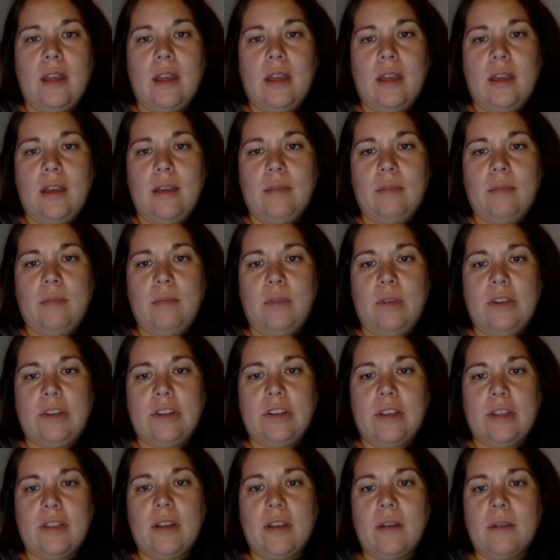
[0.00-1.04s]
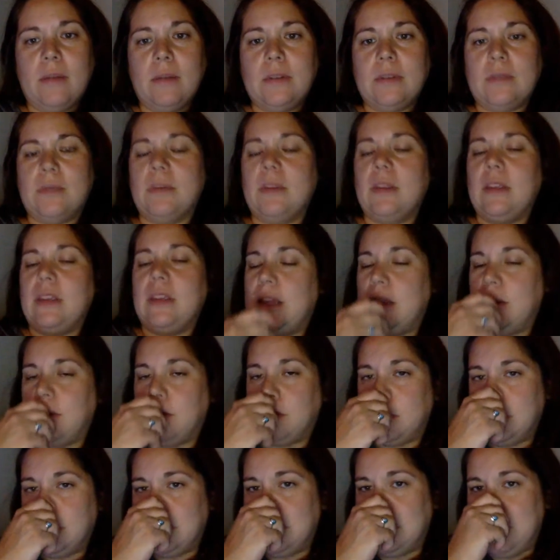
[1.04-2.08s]
which I thought was really
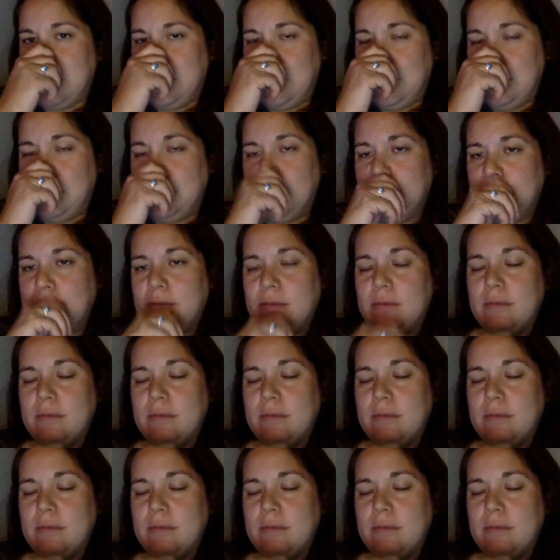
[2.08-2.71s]
interesting